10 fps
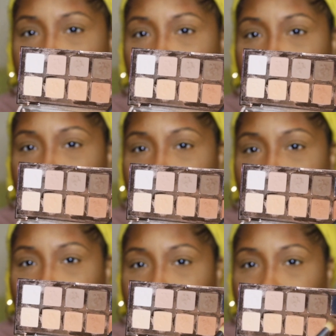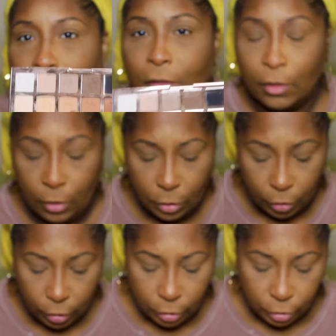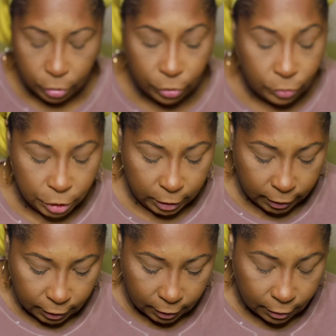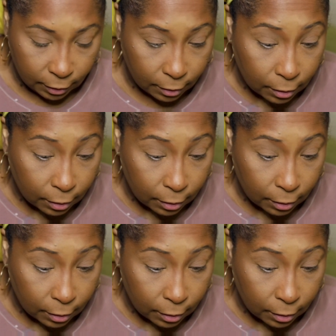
shade here to just,